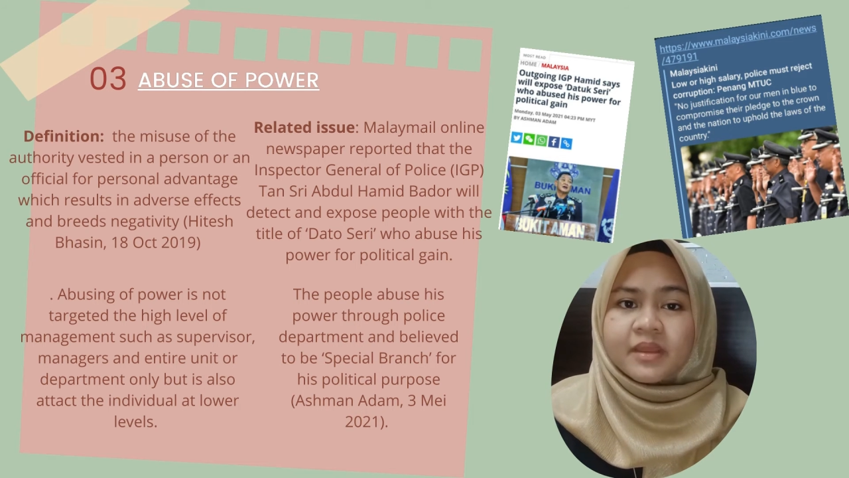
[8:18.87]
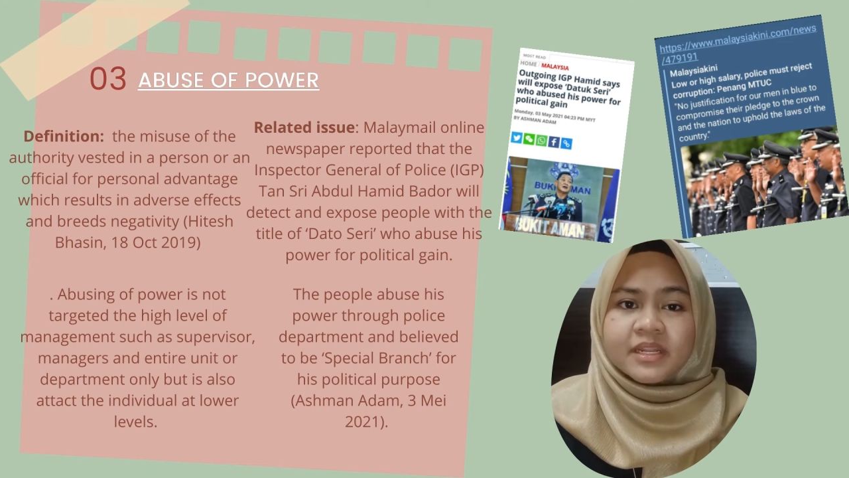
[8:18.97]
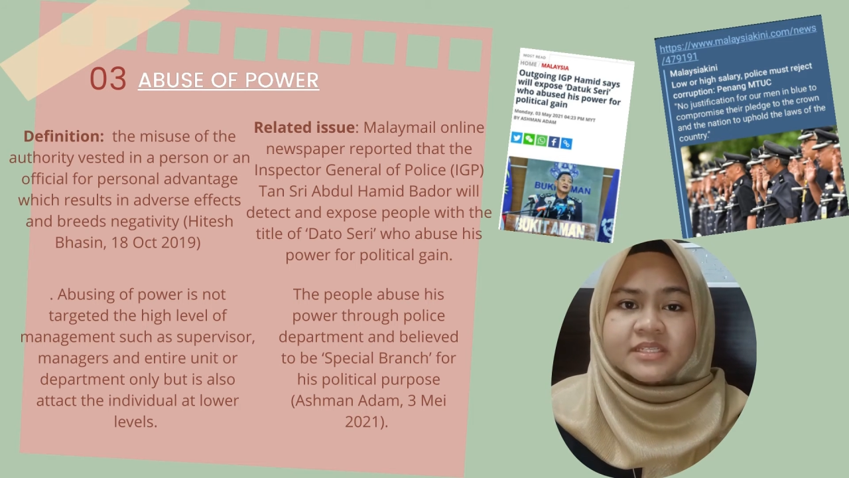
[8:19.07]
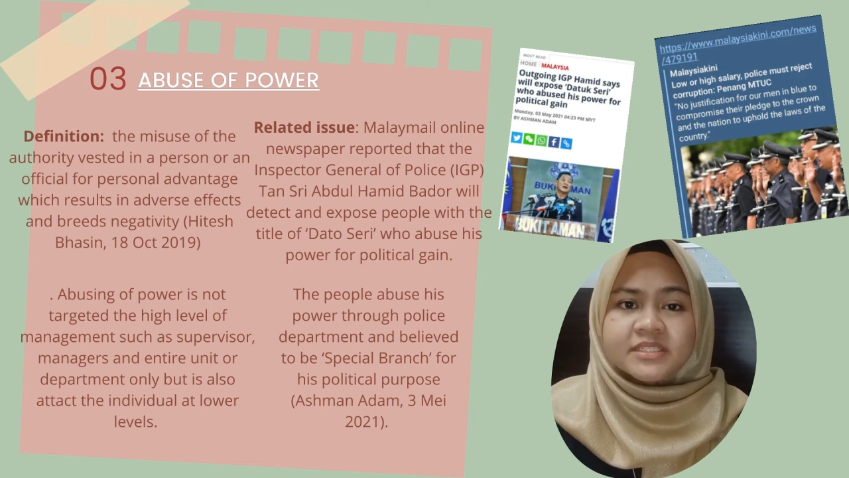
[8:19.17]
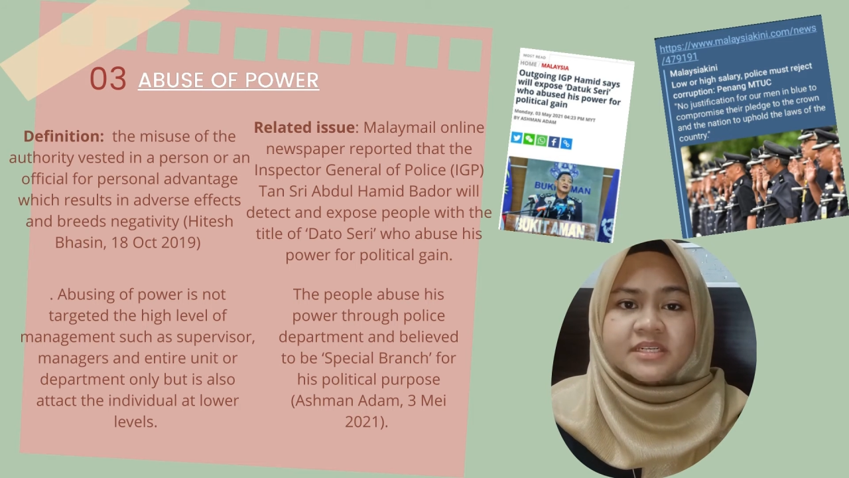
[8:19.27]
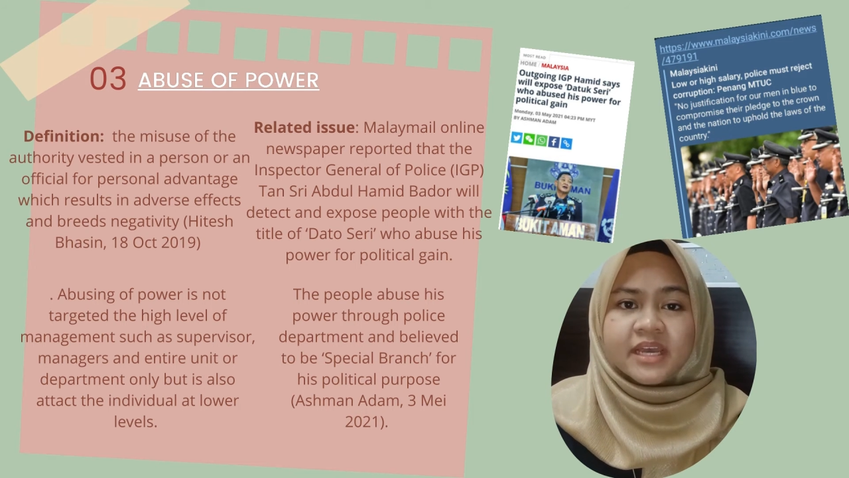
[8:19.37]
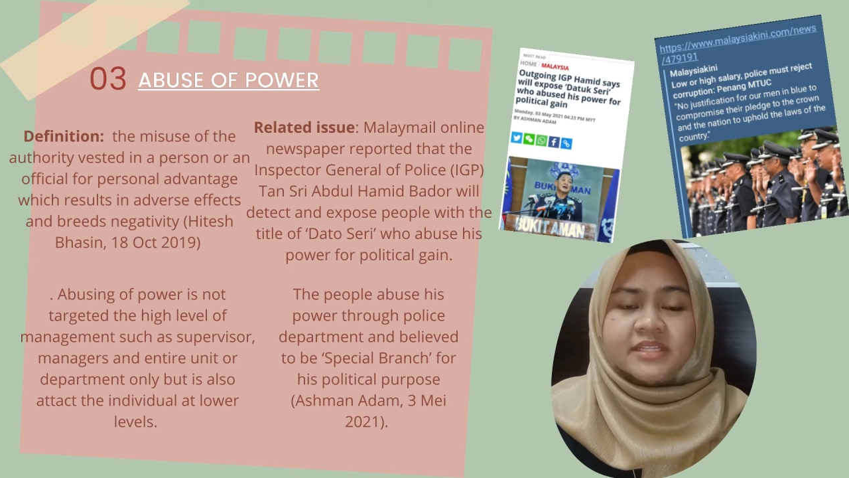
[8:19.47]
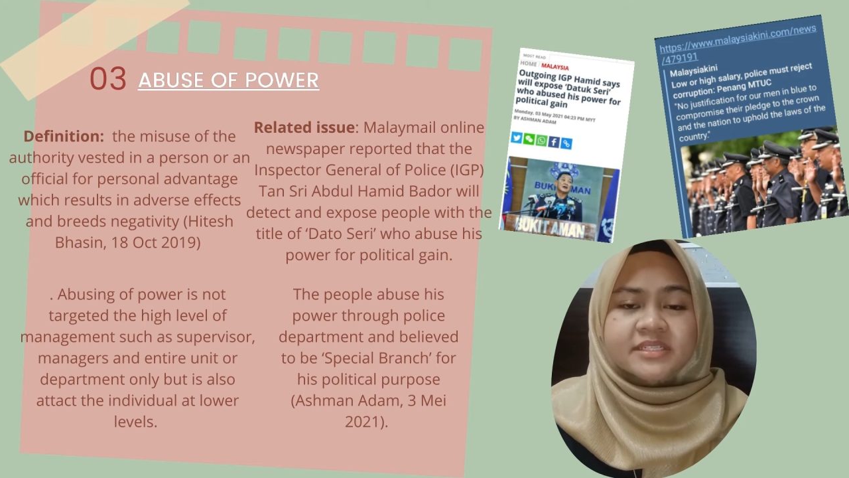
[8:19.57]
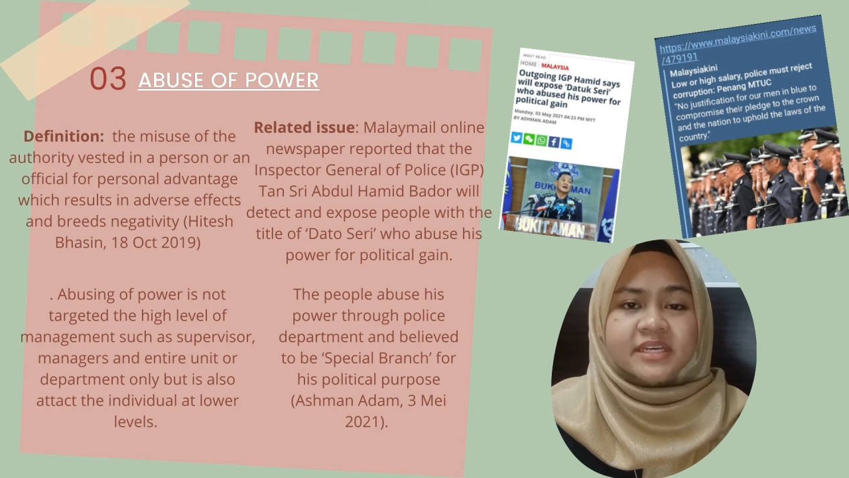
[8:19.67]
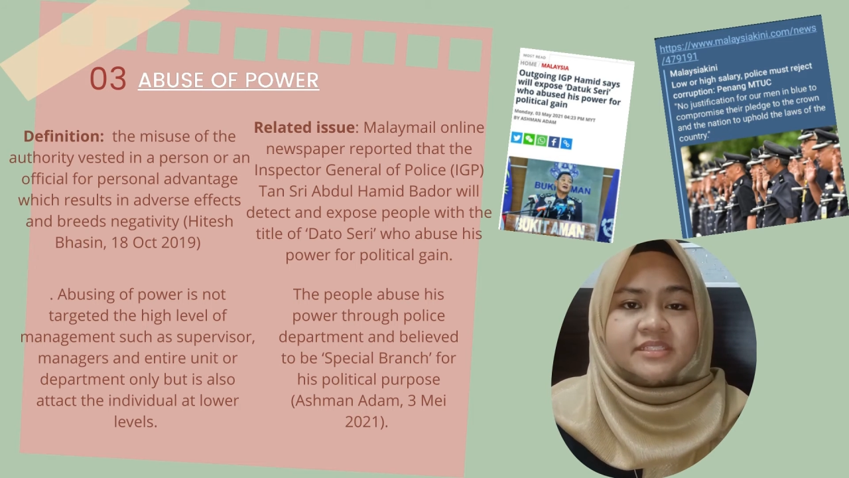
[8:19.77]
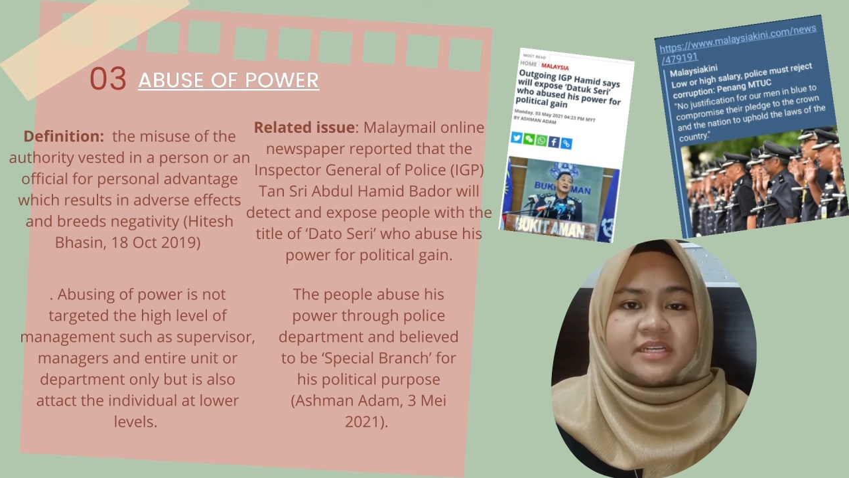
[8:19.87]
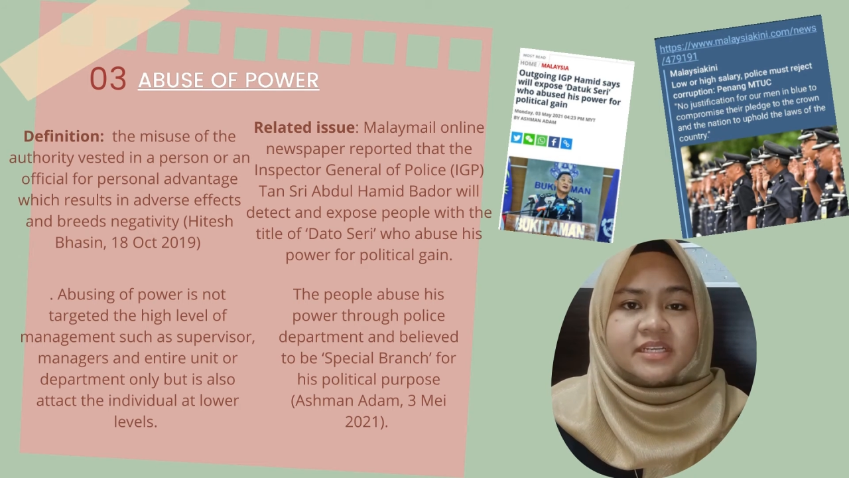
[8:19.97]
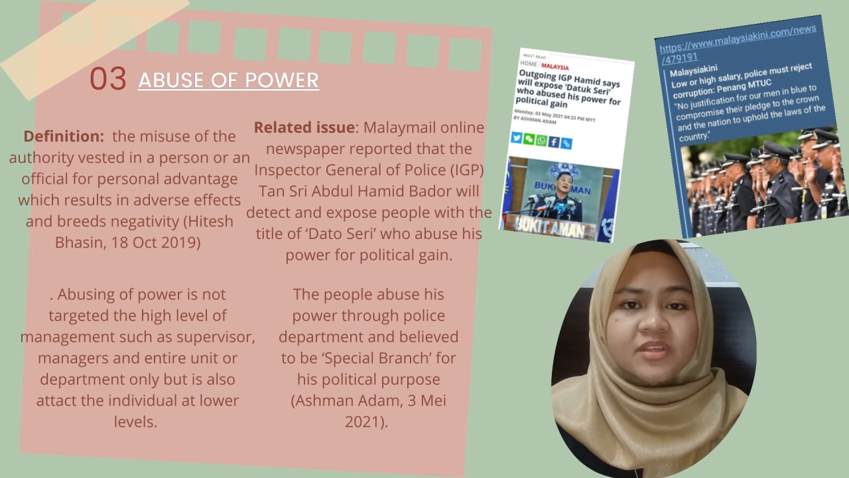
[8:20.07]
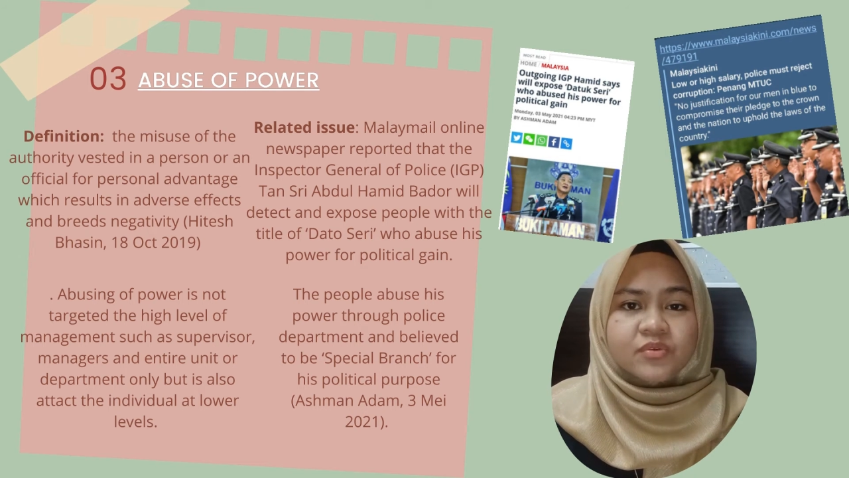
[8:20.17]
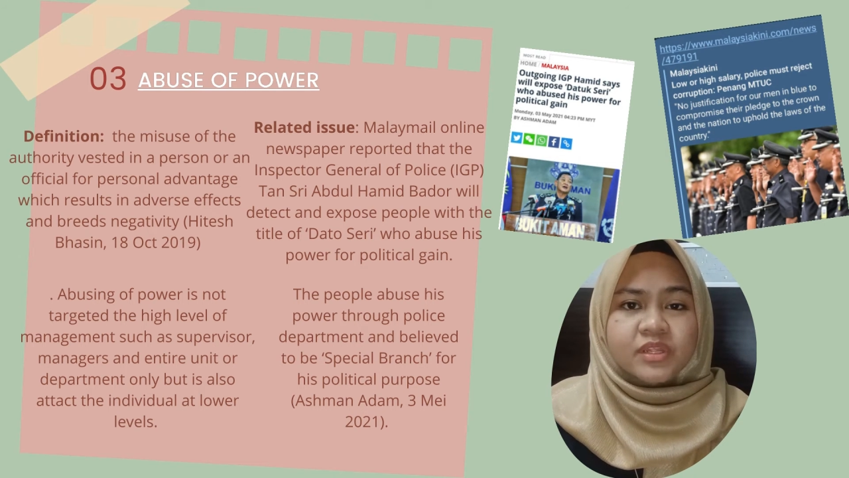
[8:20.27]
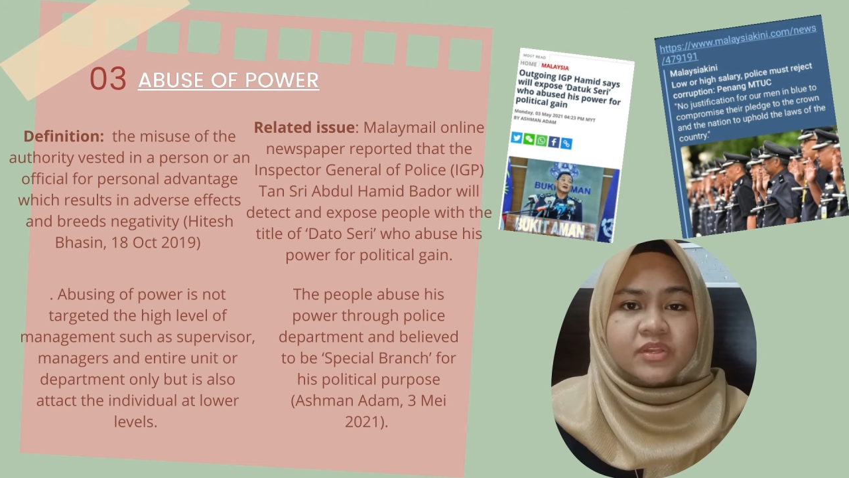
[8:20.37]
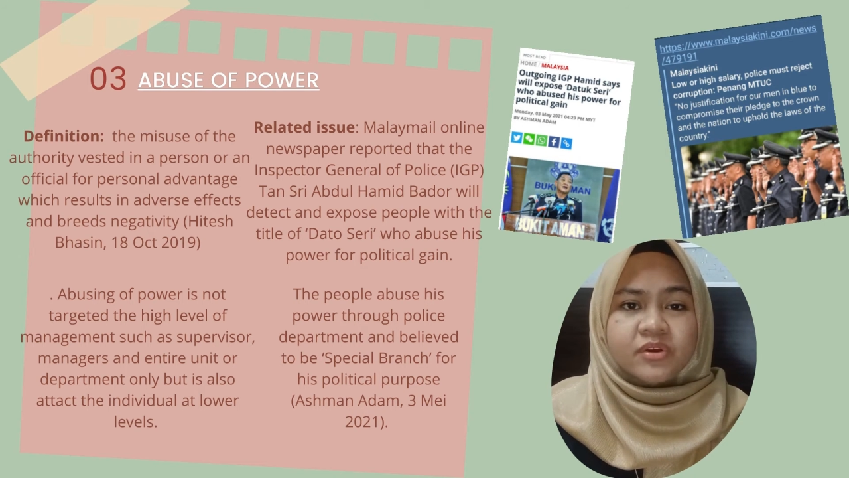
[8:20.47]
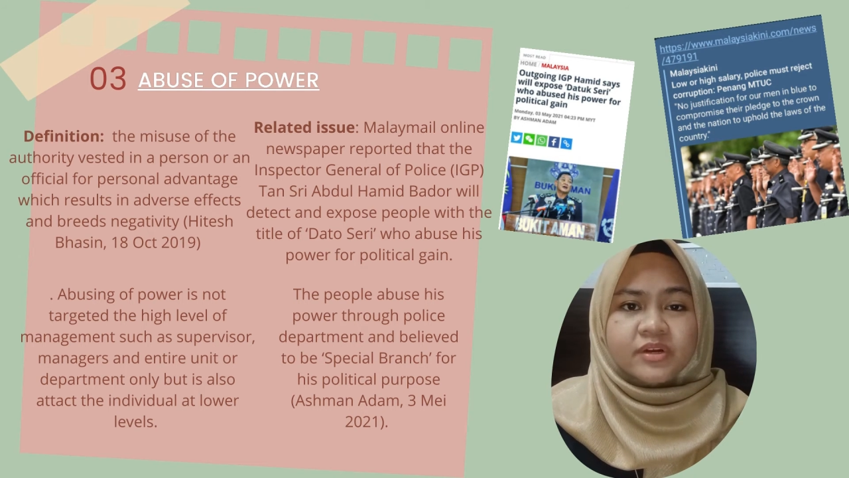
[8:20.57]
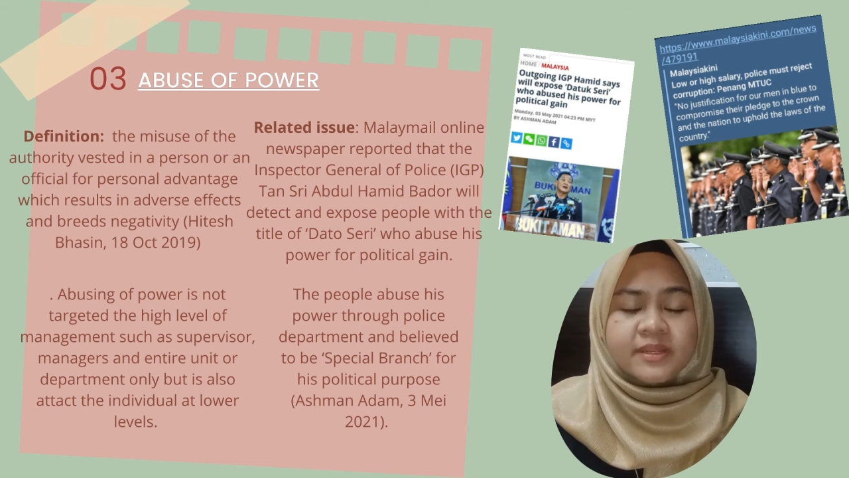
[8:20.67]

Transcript: manager, and the entire unit